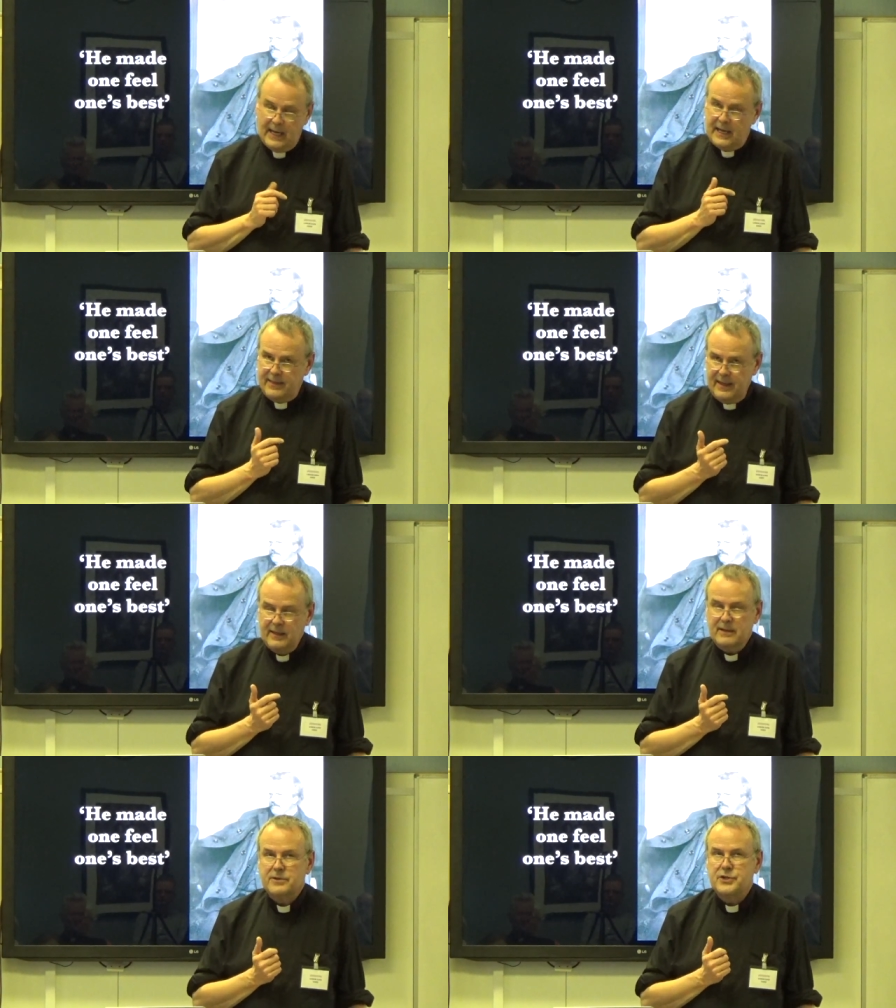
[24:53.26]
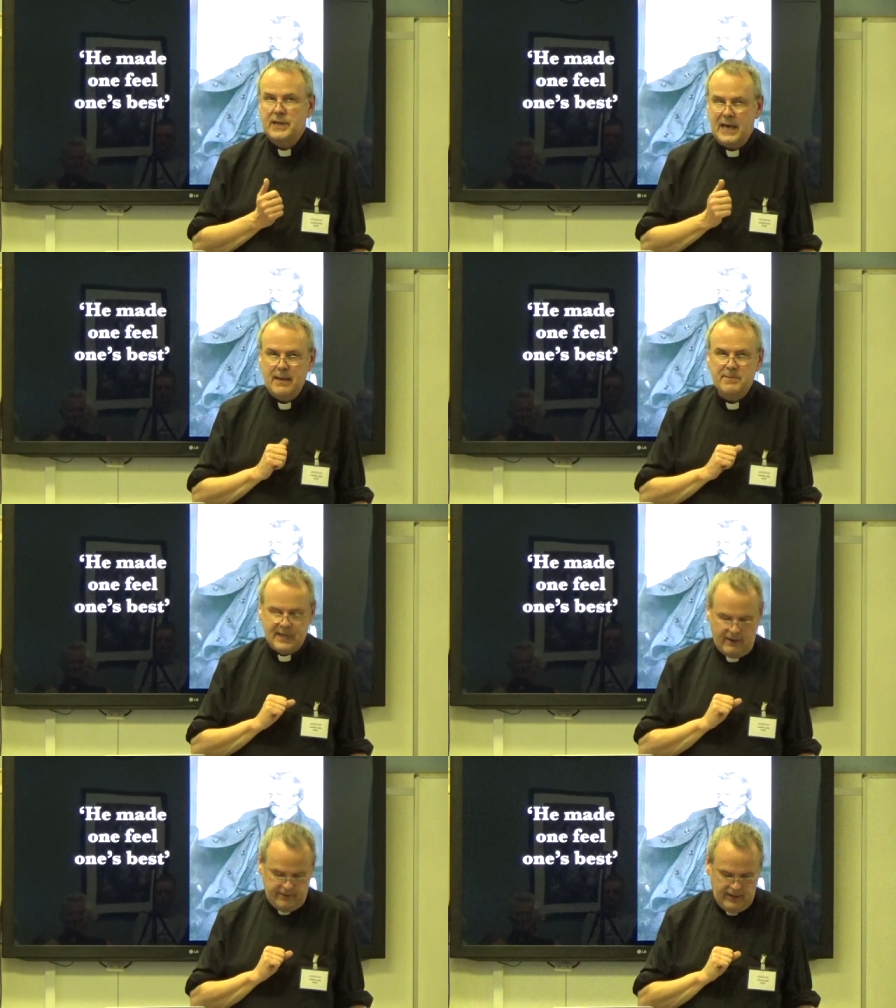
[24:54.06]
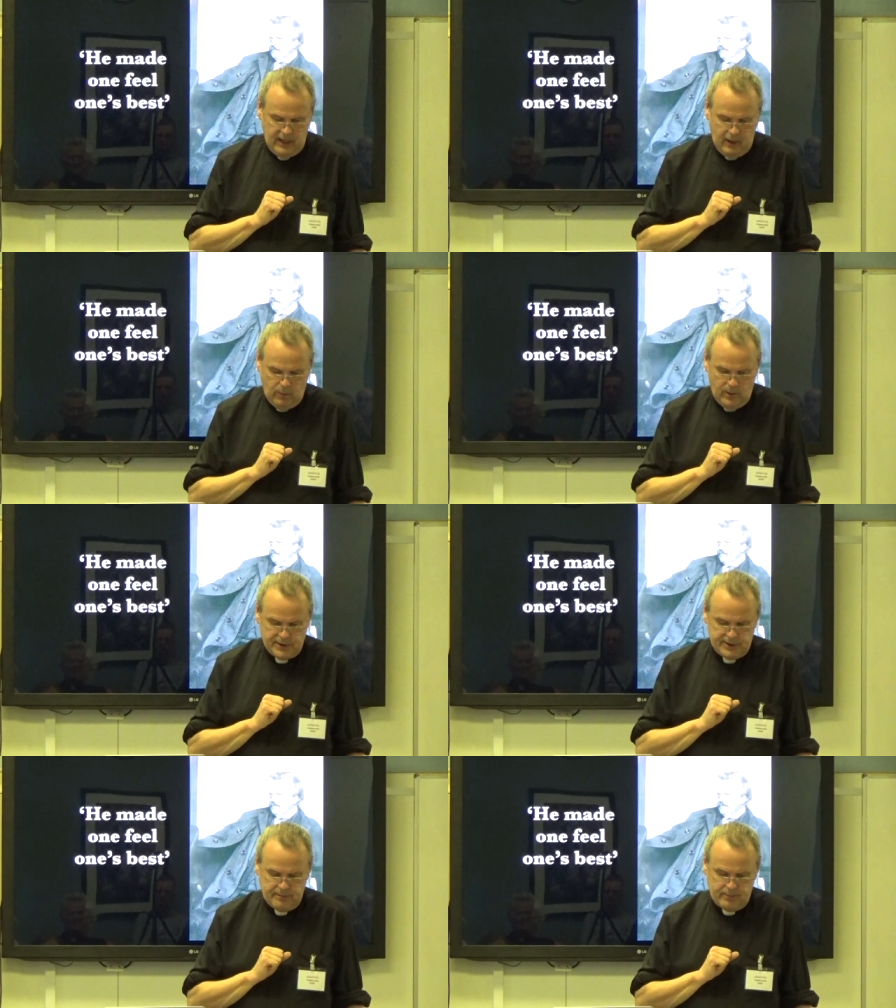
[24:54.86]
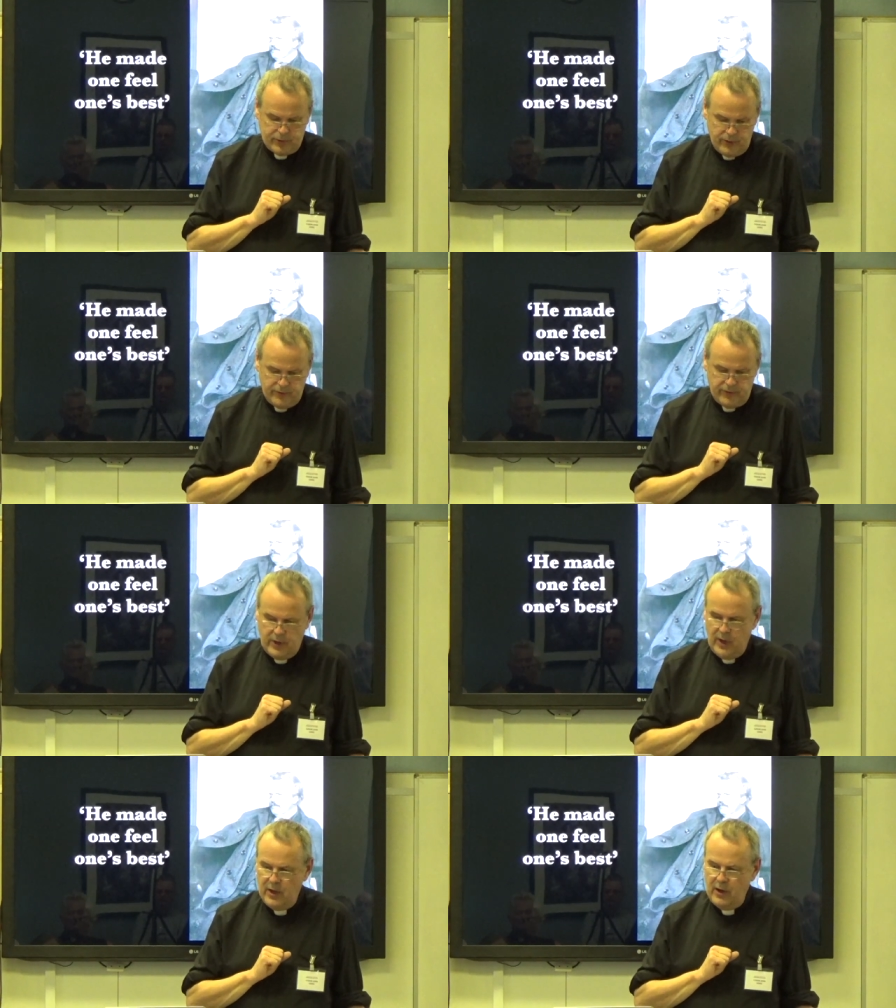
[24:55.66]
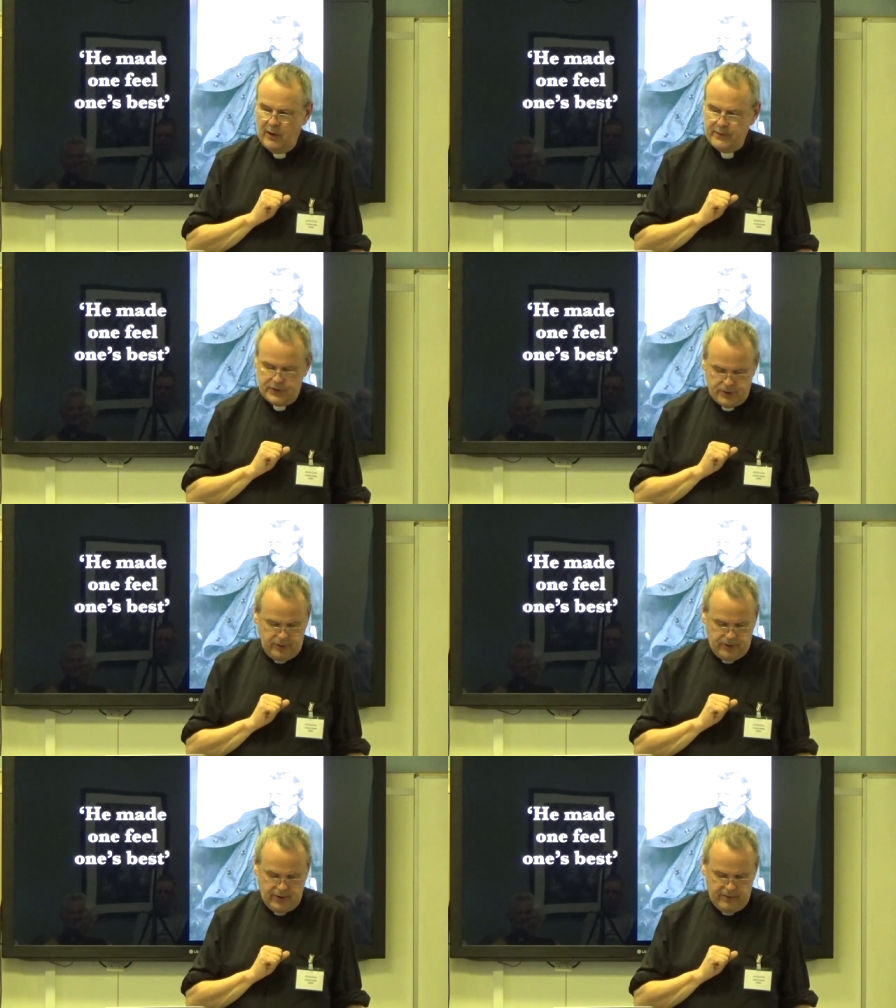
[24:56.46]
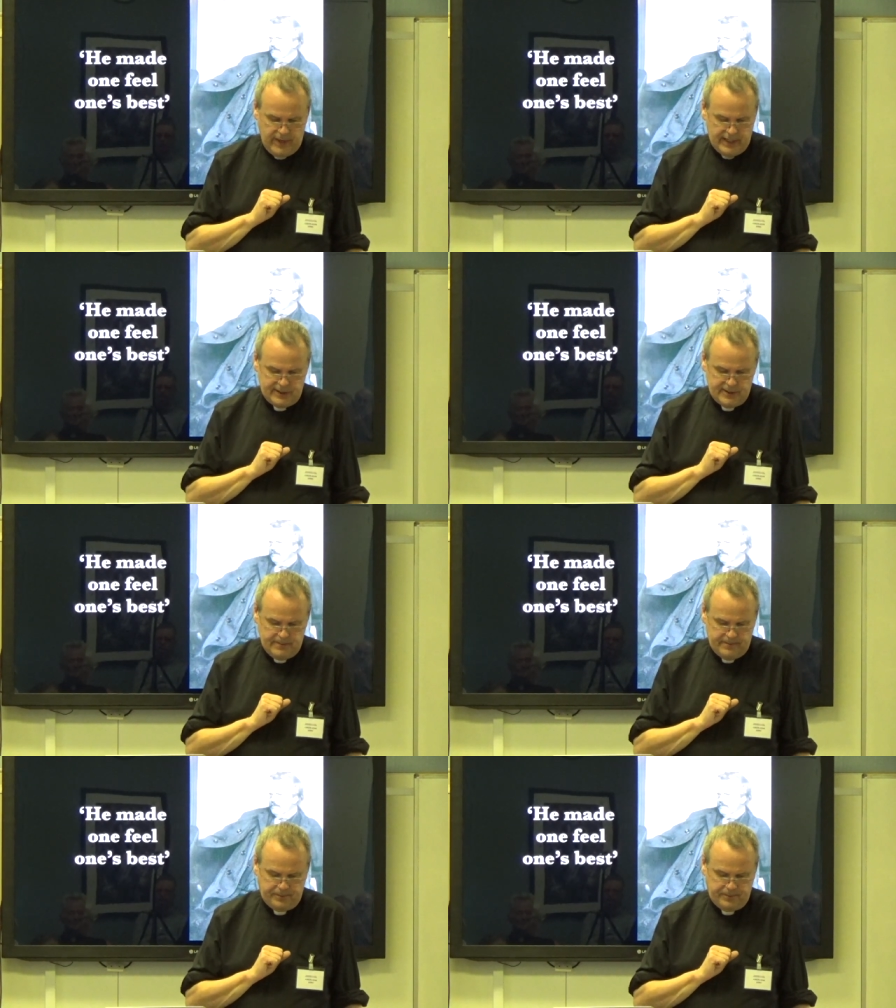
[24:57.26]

I think GK himself was proof of the truth of this.